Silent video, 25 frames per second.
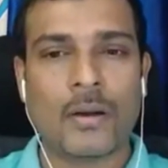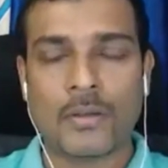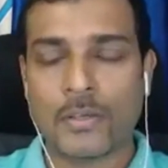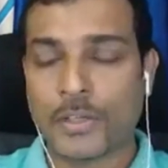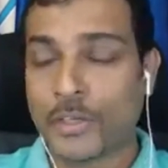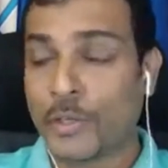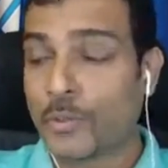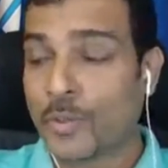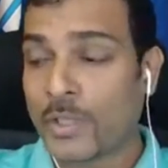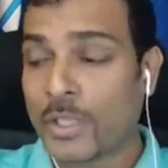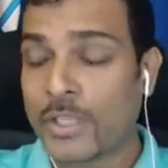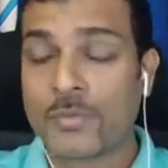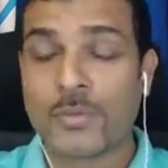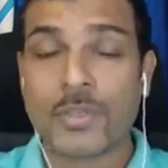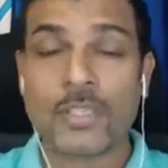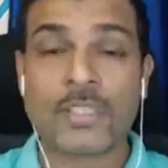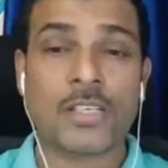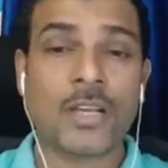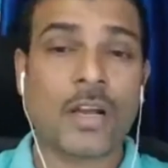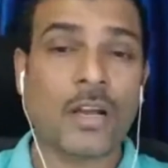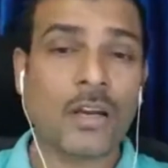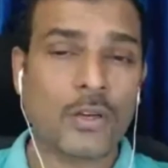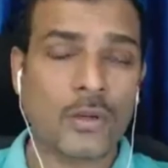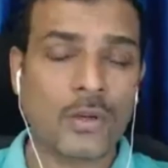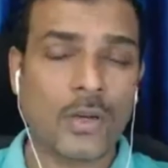New things will
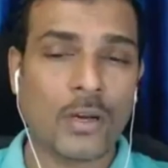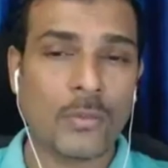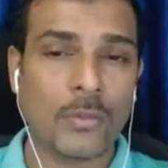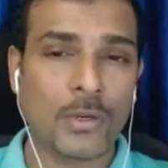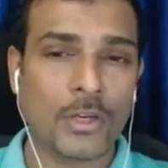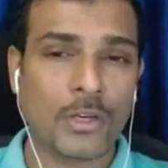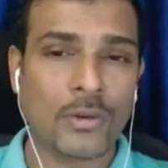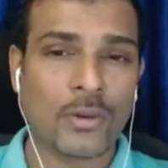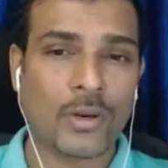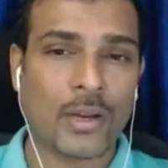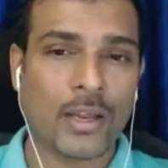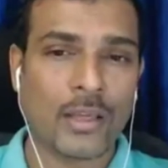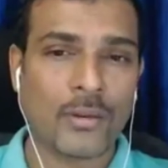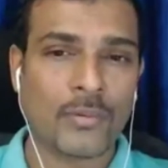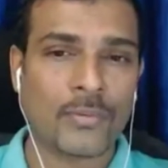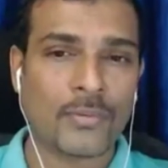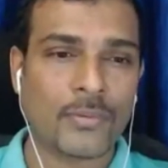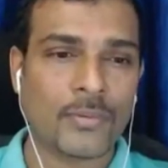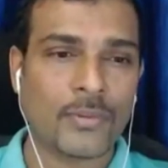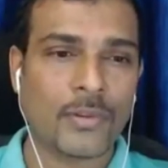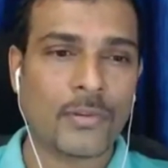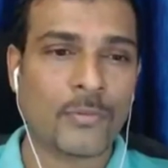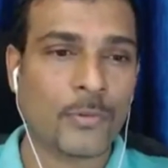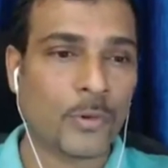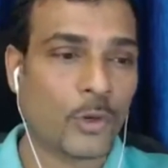start to come in your life.
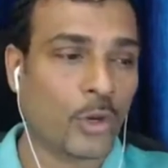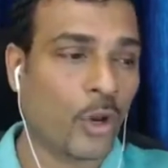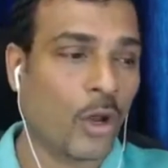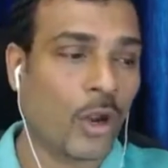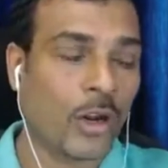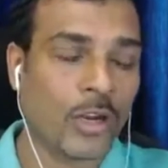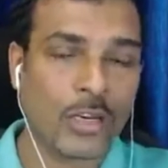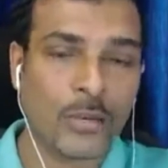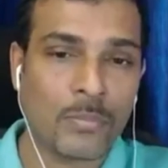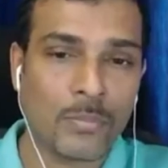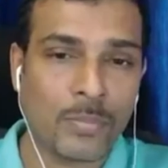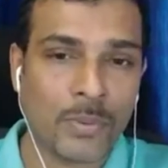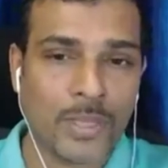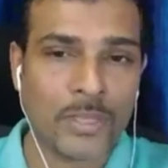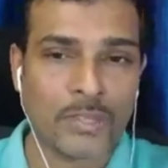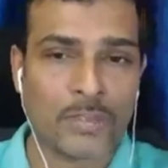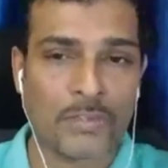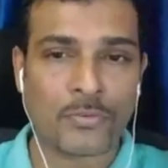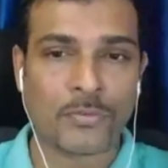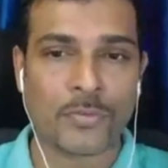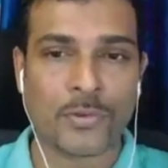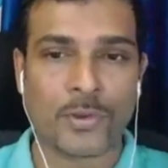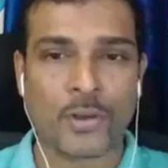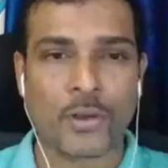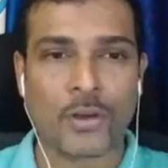If you're not in peace,
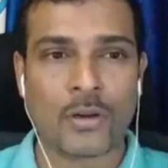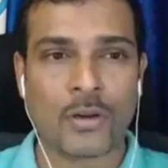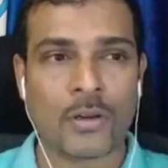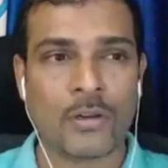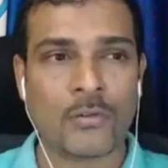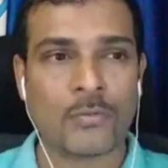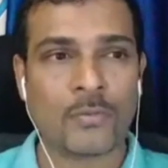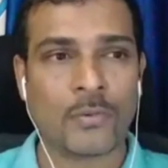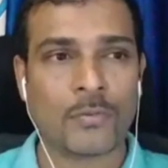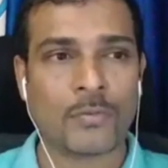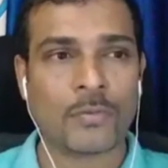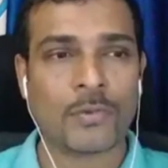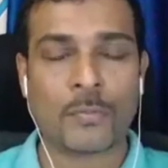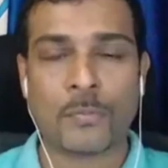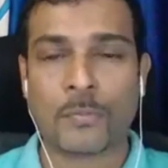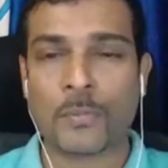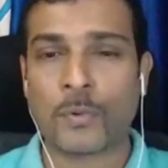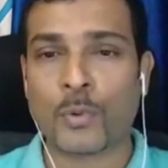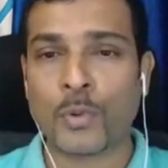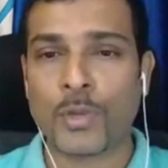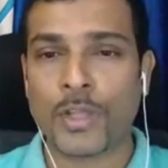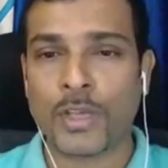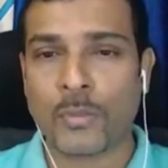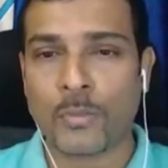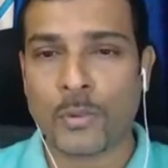if you're
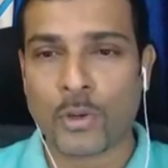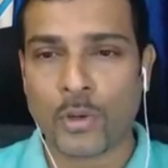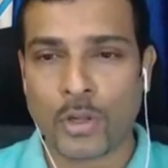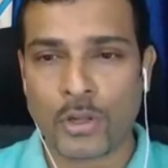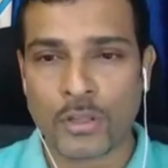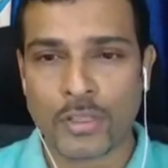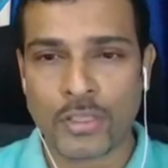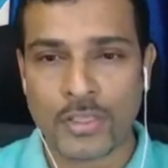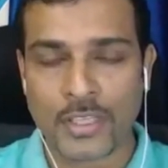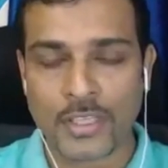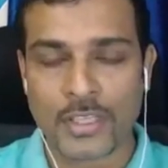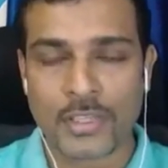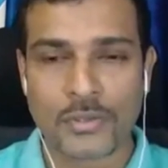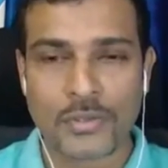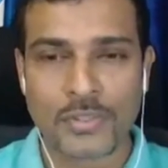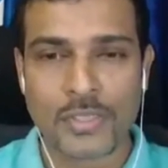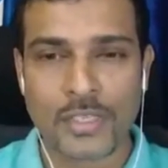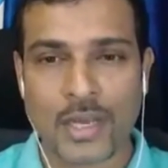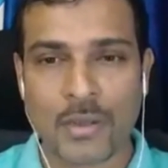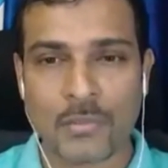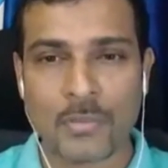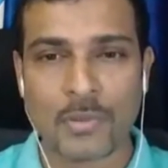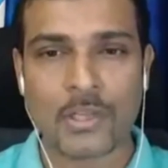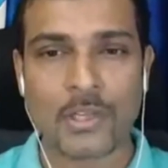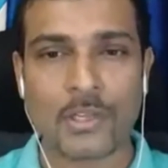brooding about all the things that's
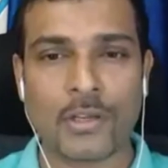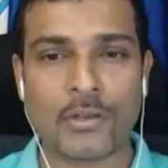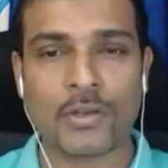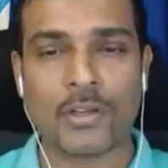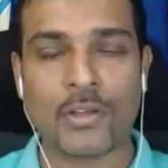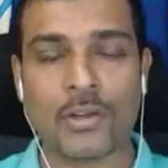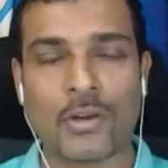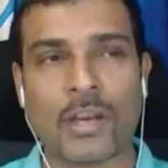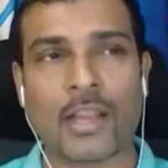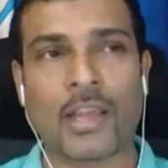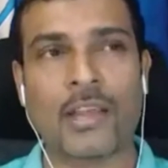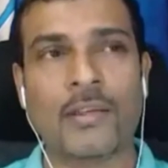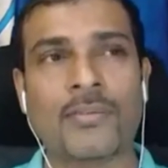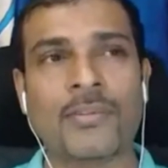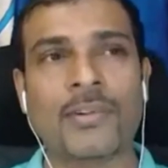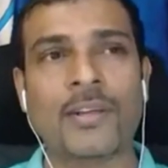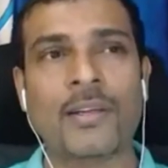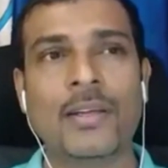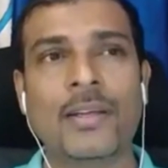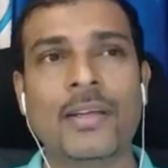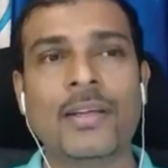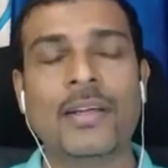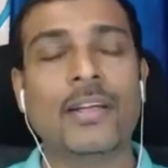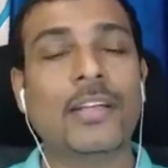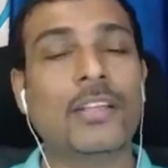happening in your life,
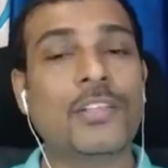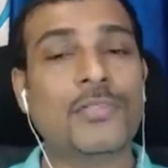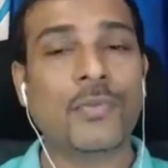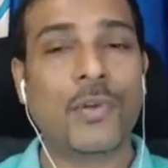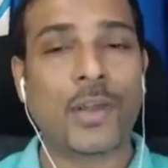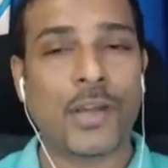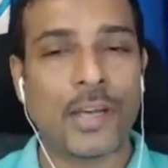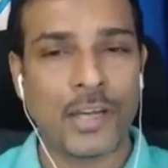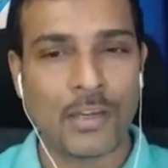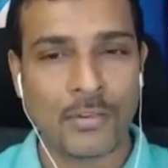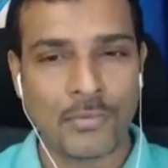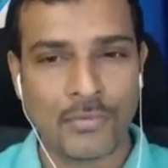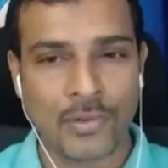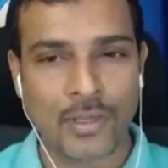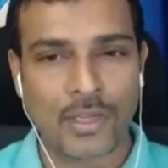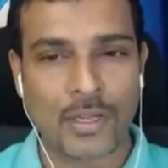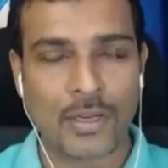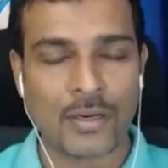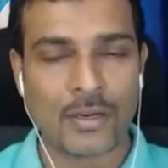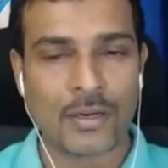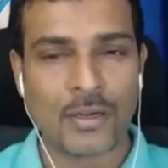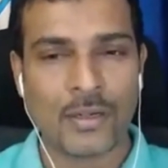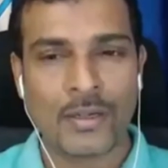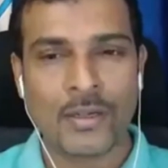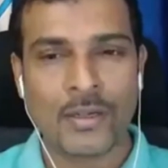it's very
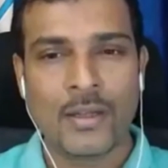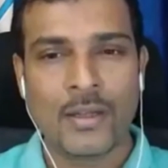difficult.